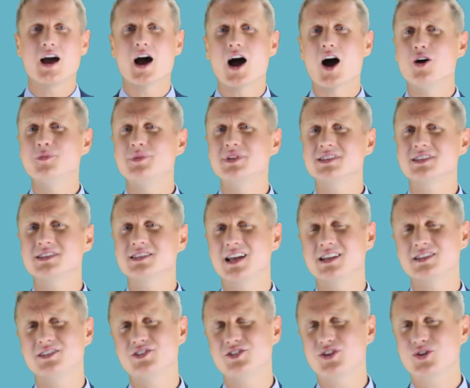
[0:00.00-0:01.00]
I hope this has
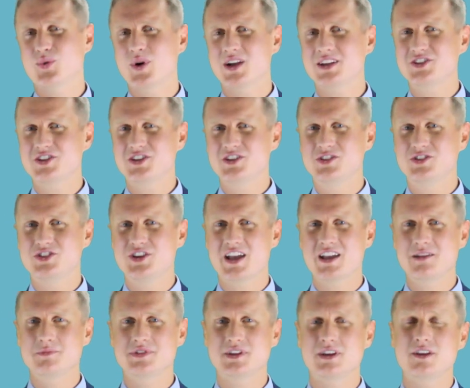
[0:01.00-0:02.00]
answered your question,
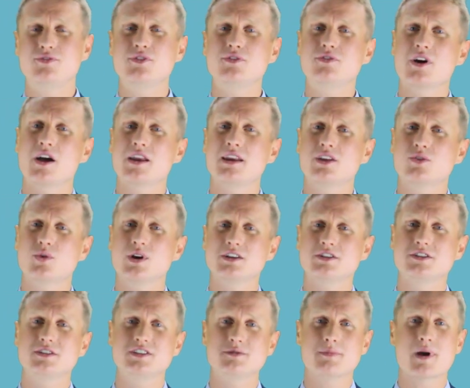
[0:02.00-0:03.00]
James, and if you've got any
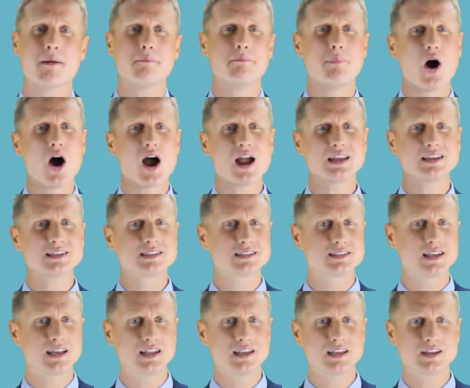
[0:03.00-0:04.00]
questions about buying,
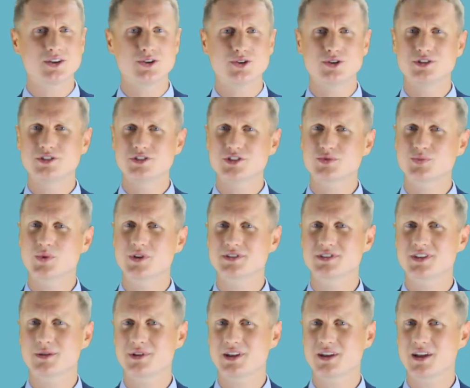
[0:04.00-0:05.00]
selling, or just want
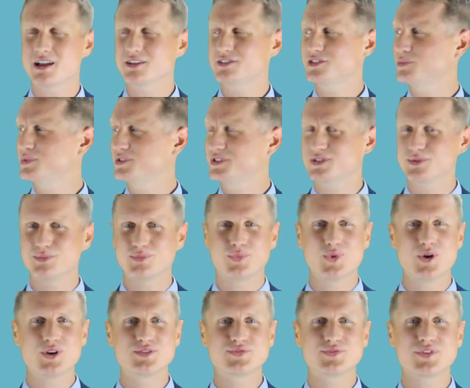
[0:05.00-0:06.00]
something answered with some
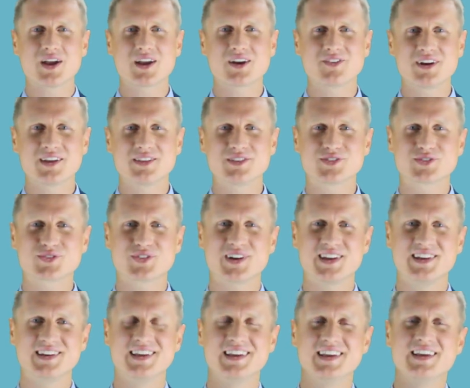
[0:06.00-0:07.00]
words flying around the
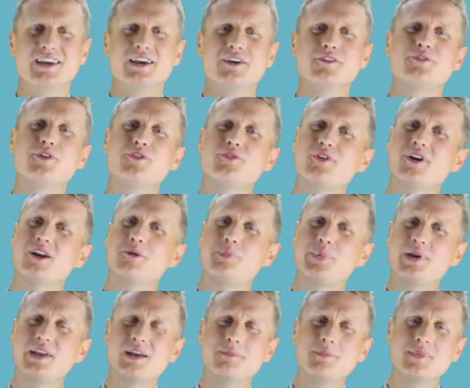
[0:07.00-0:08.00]
screen, feel free to
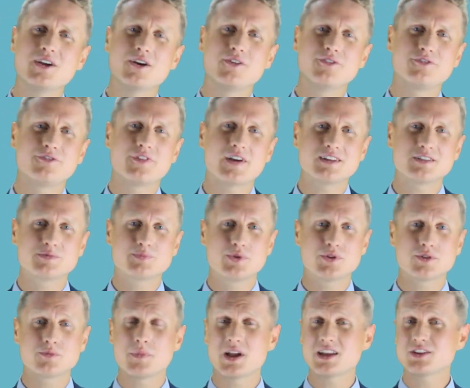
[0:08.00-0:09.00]
PM me on
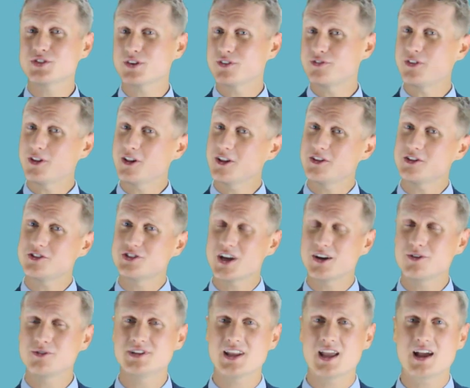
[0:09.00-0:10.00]
Facebook, make sure to follow the
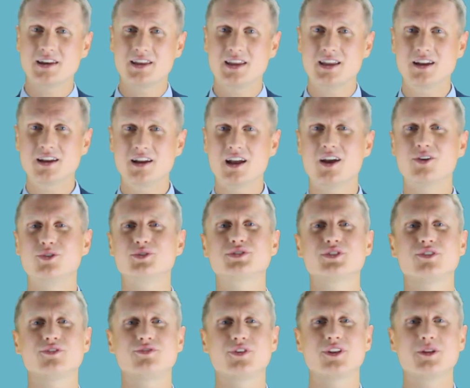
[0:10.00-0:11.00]
channel down here, and
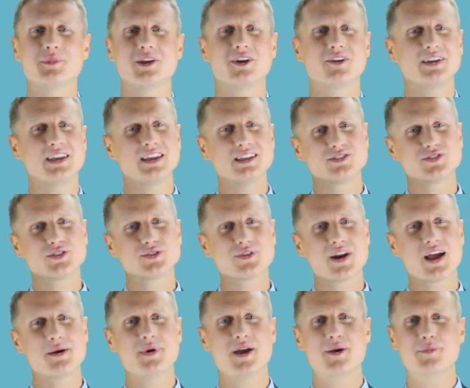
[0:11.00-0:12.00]
also follow me on
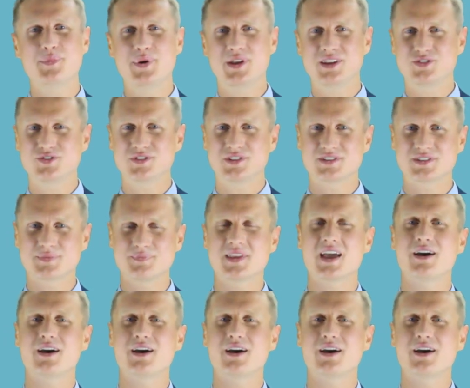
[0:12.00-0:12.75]
Instagram and Pinterest.